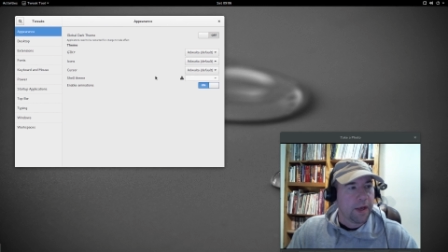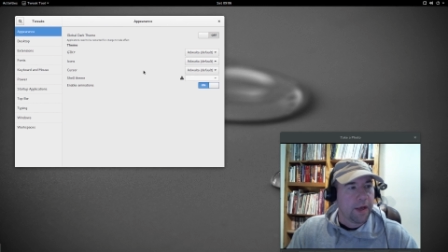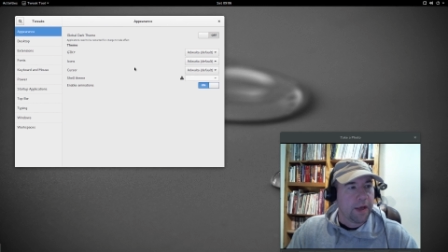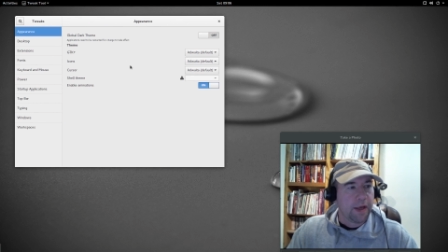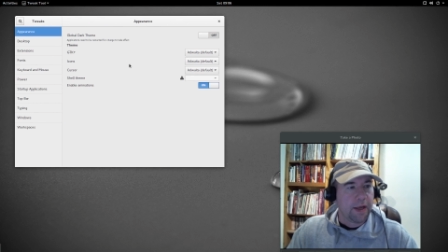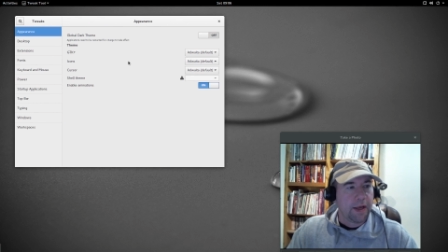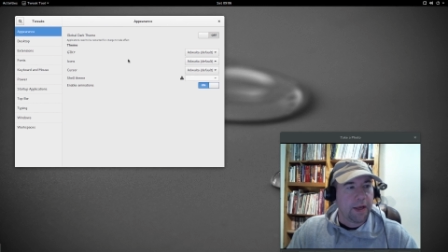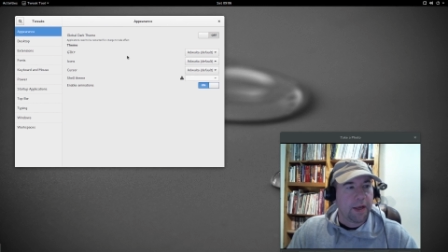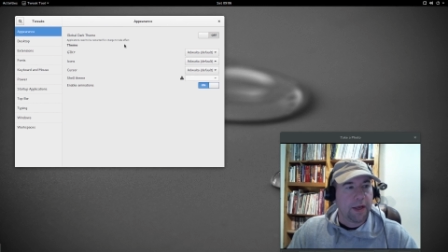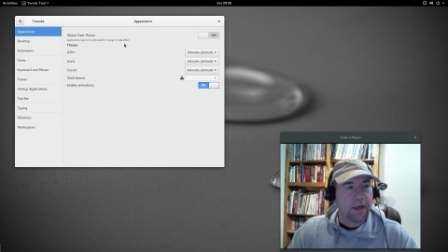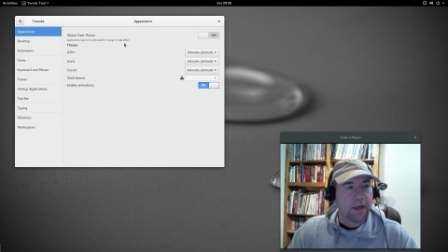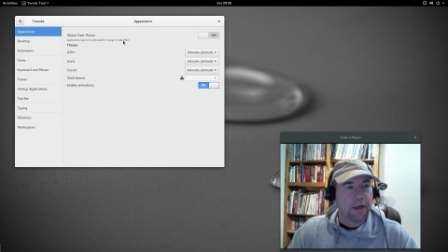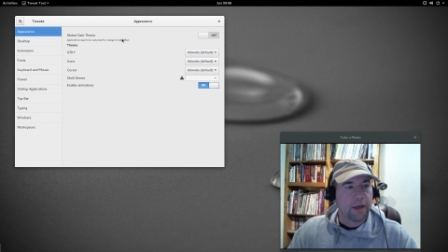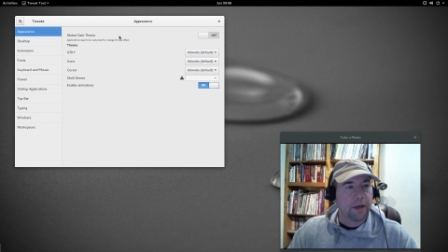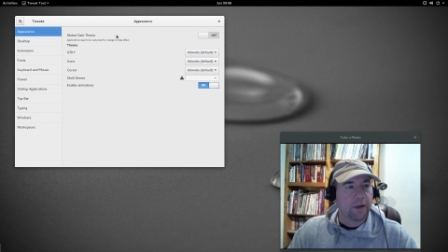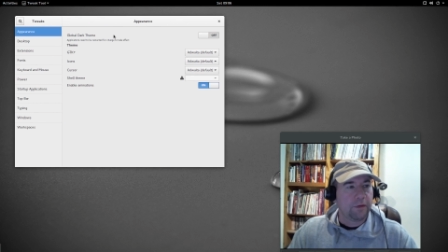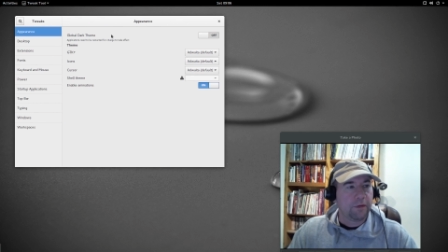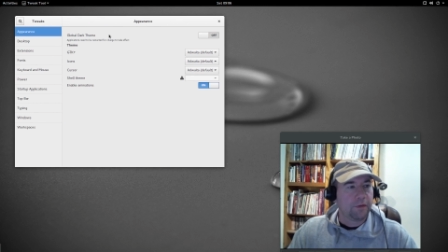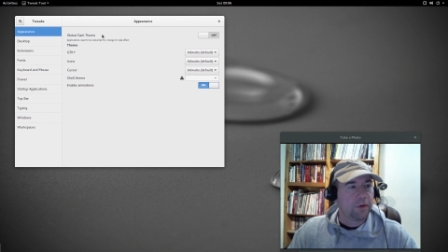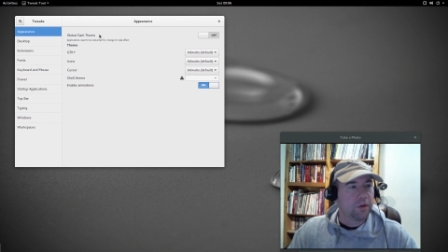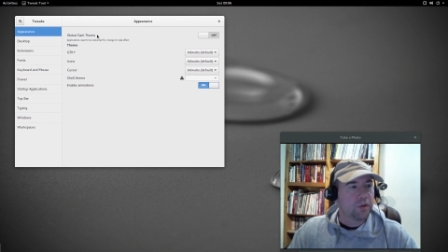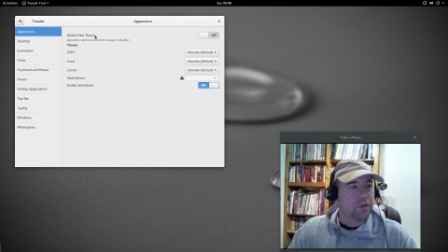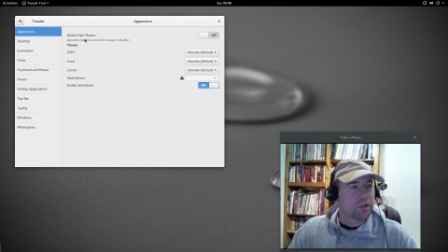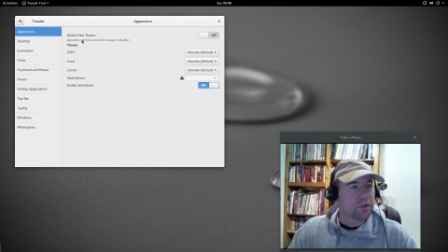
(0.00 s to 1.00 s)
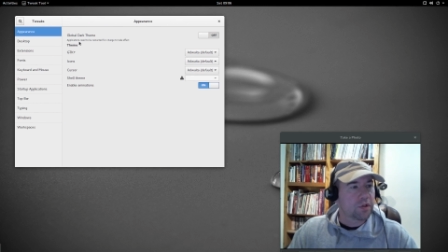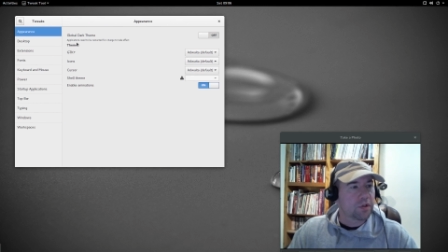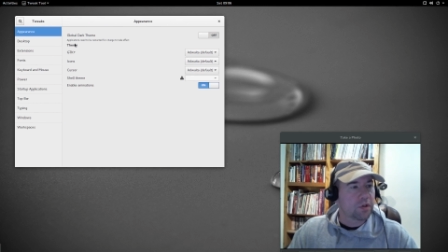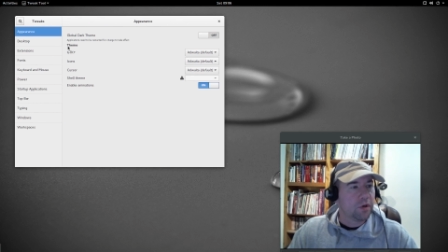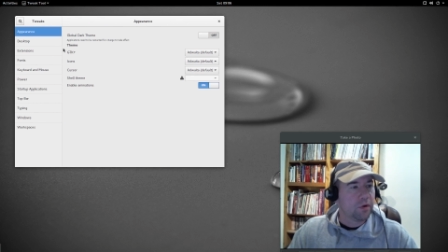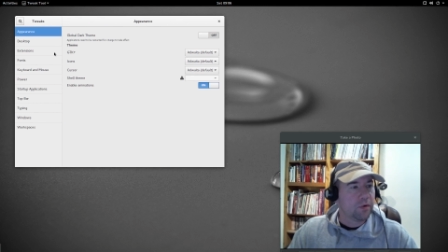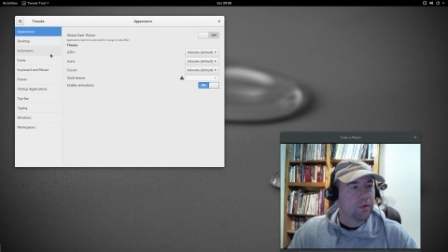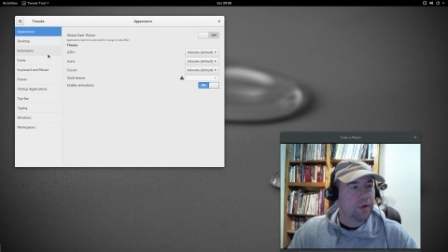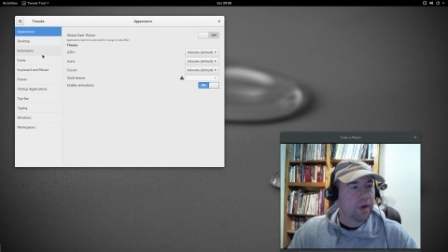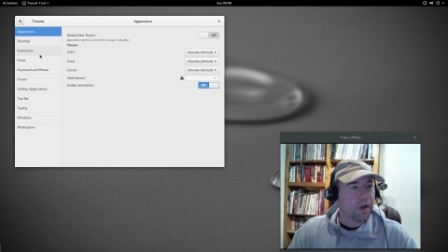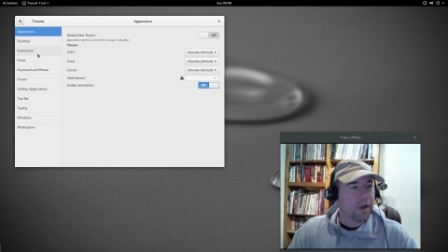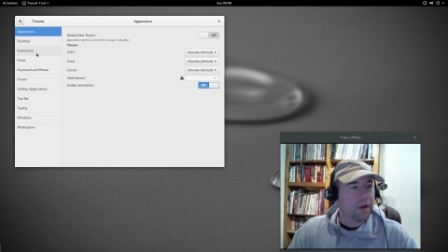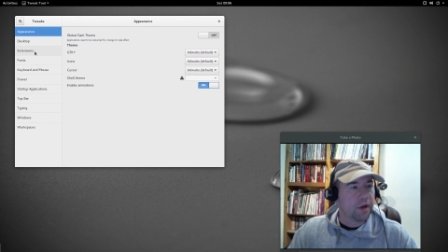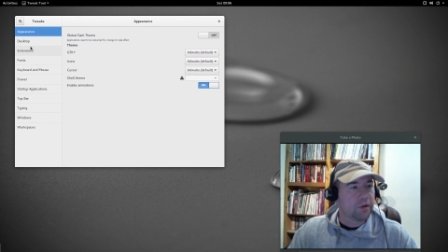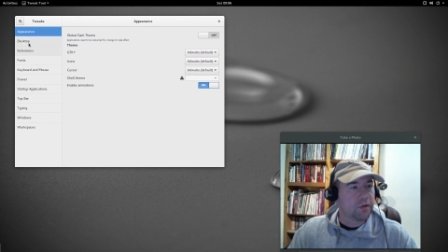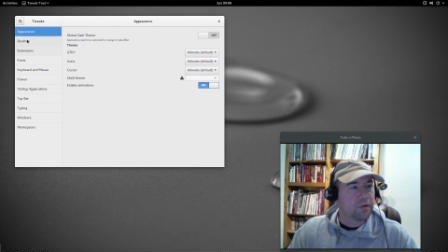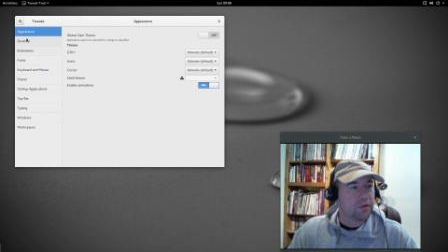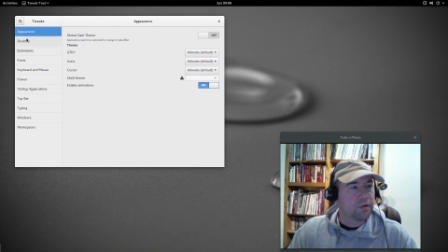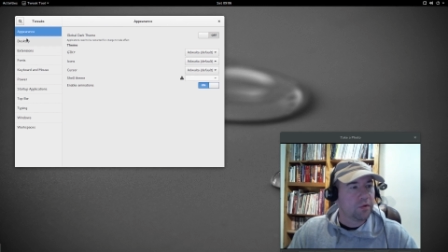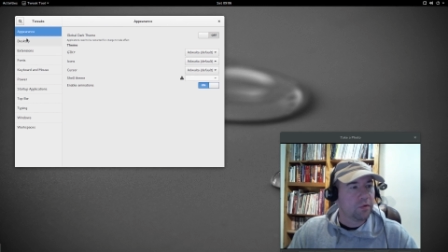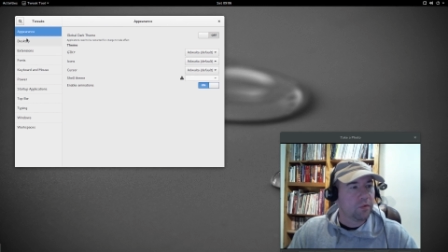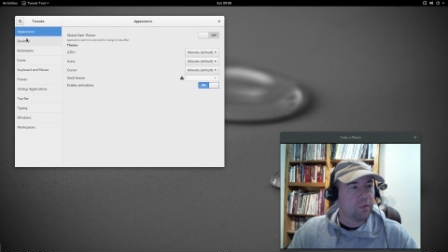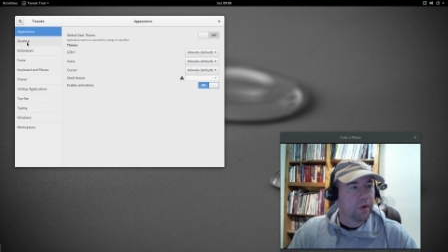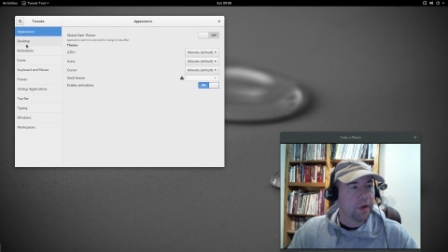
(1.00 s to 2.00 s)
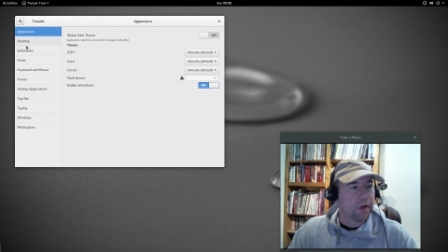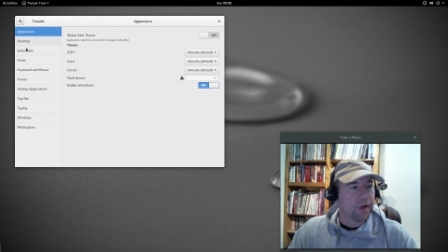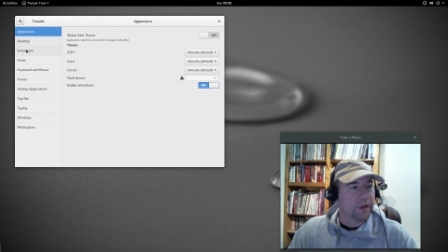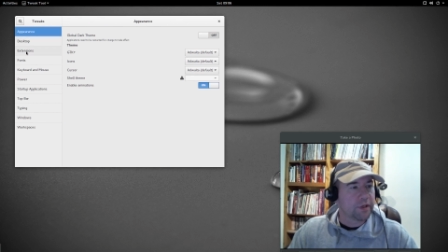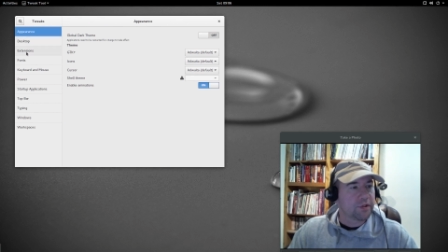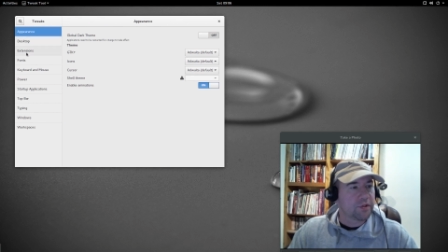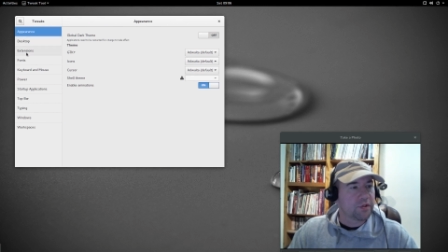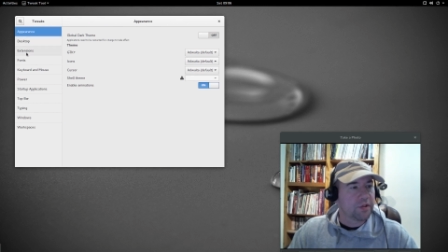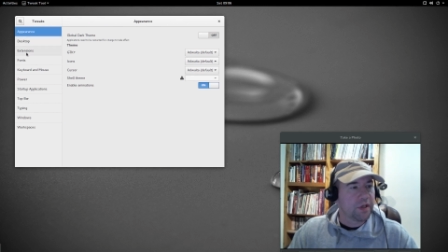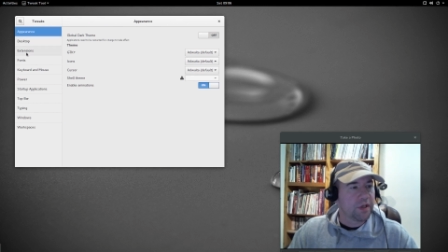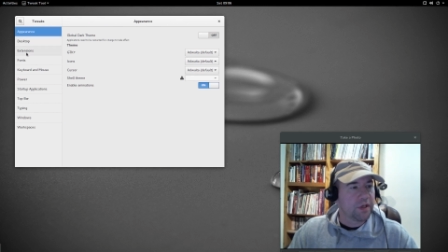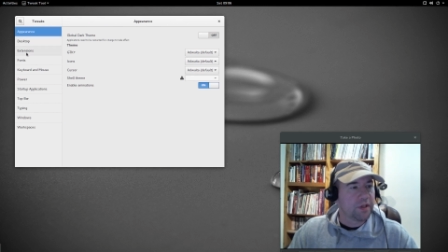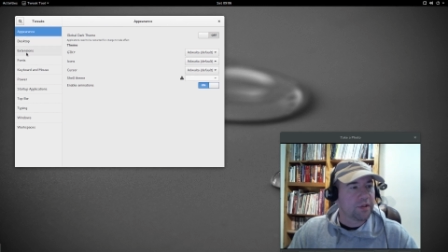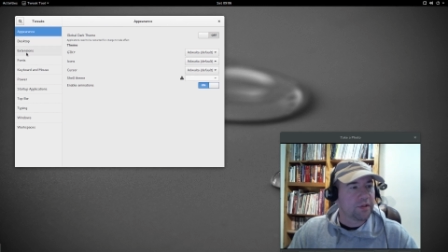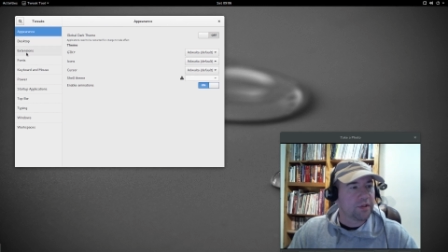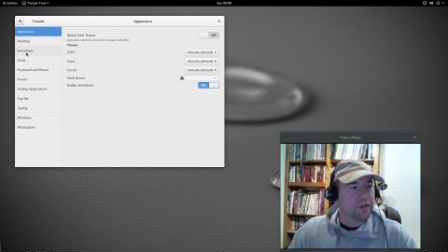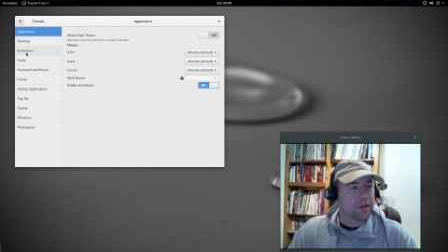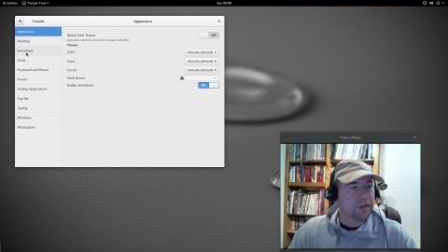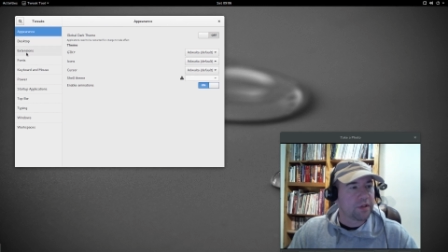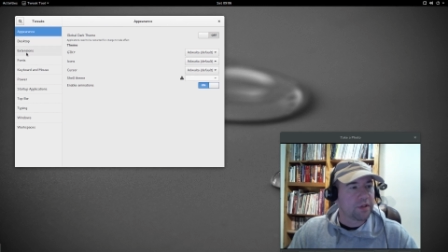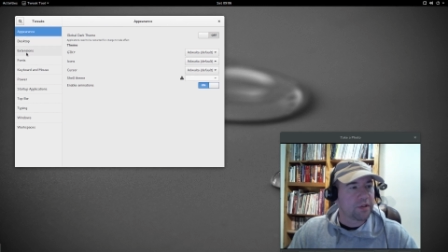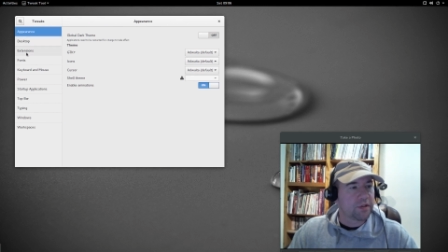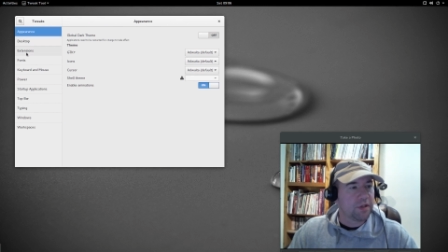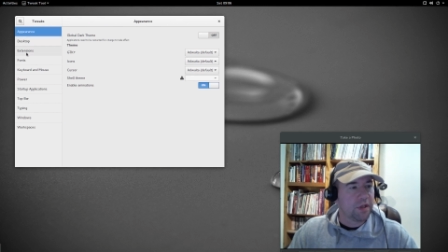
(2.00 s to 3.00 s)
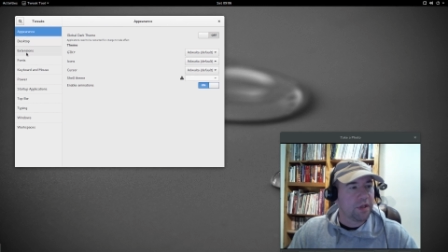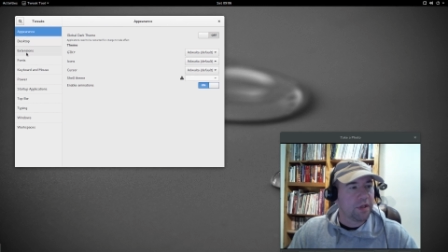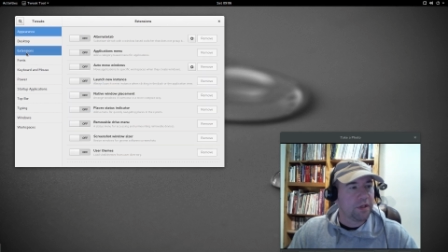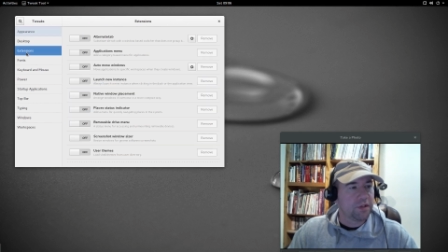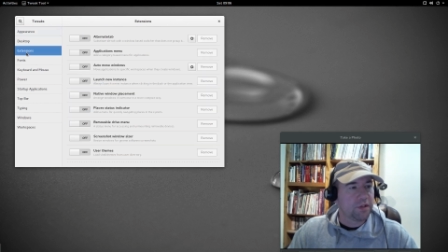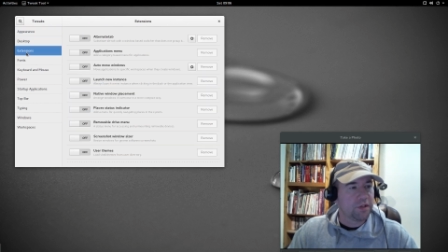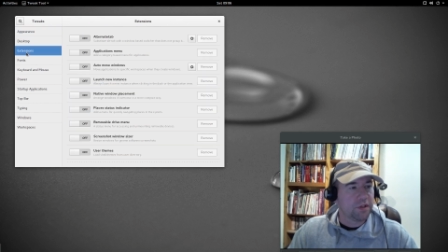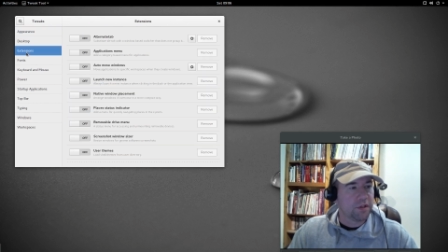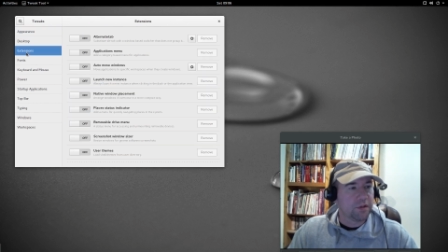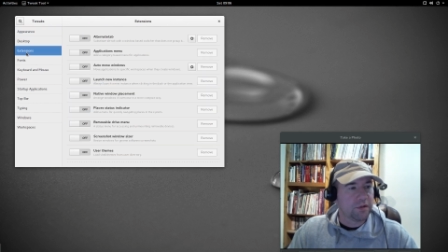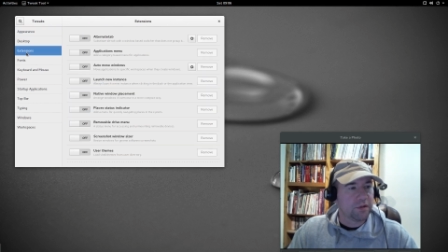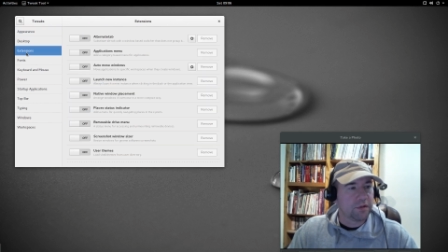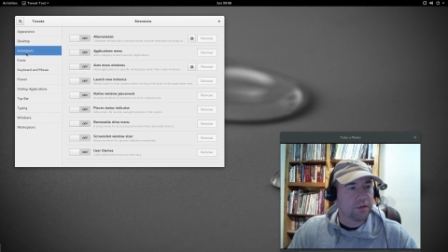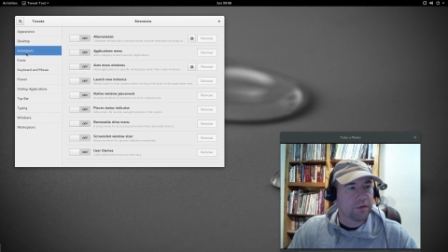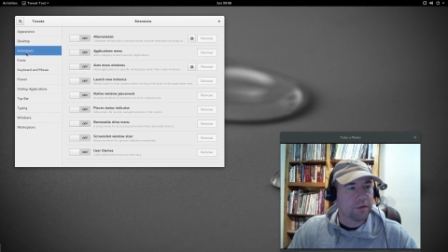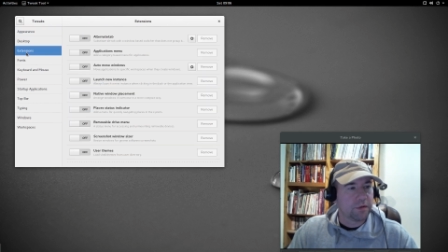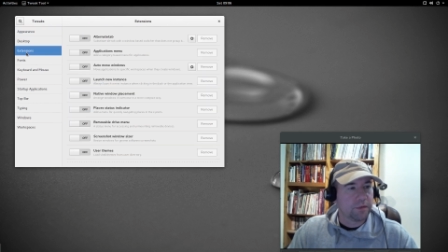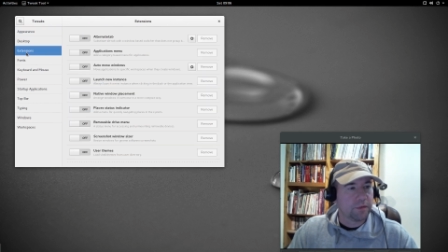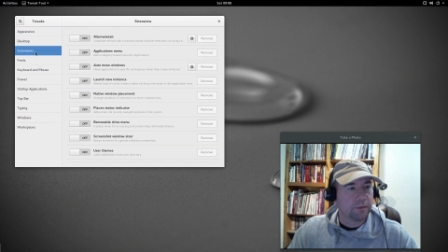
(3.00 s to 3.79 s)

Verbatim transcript: And if you just go down to where it says extensions,